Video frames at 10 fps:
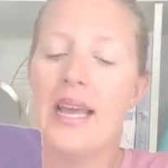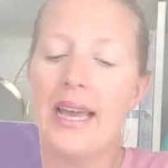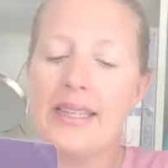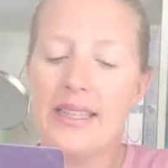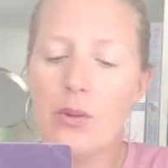
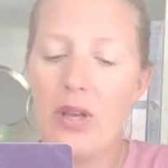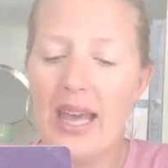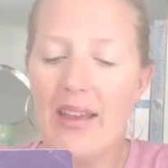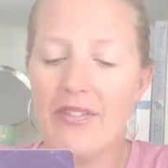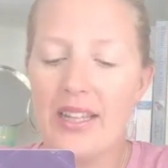And then we
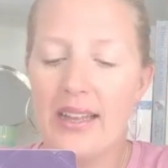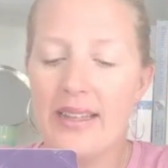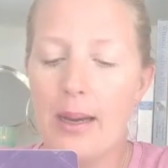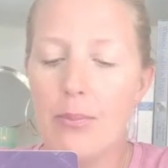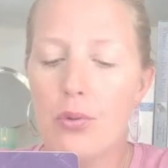have
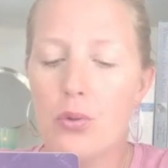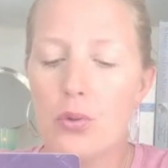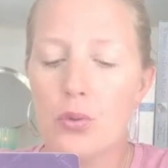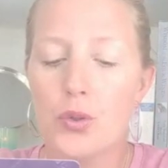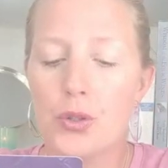Nana
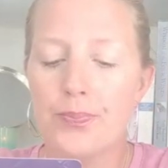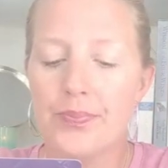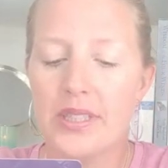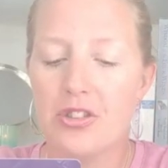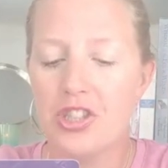Buluku.
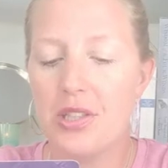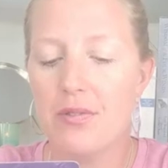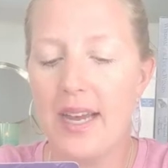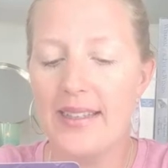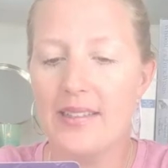She
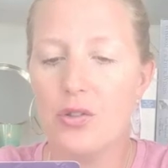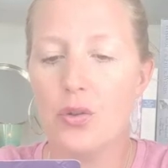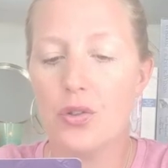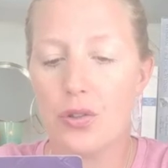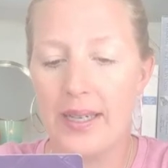rests
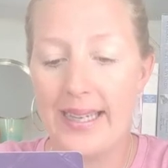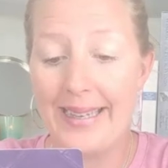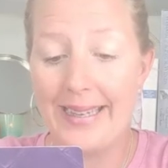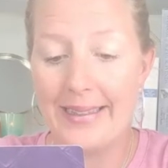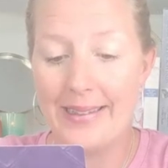to
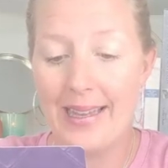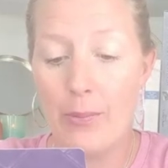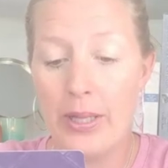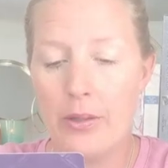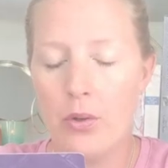create.
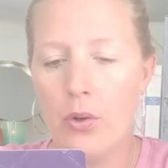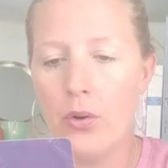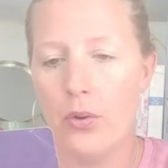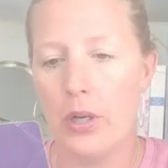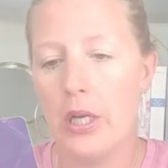Here we
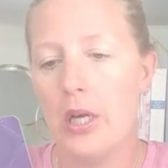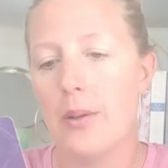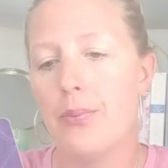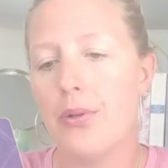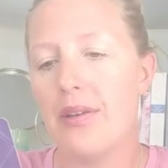go.
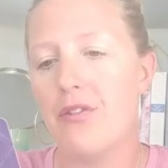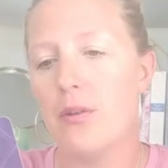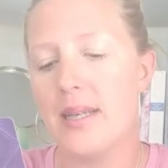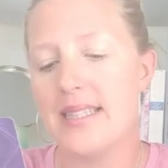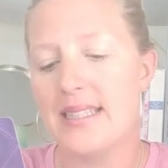Beautiful
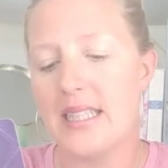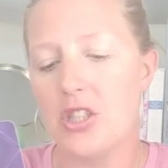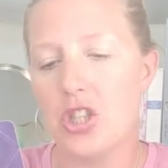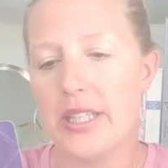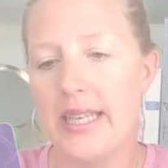
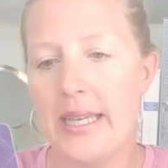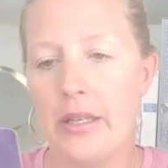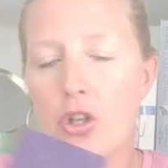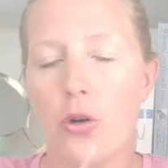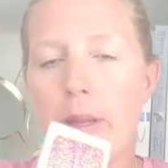message
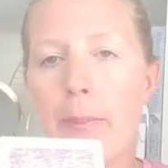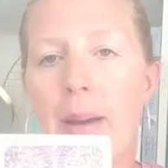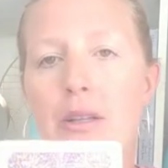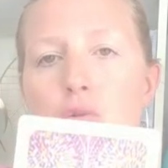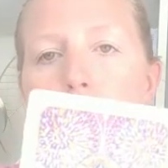again. Coming back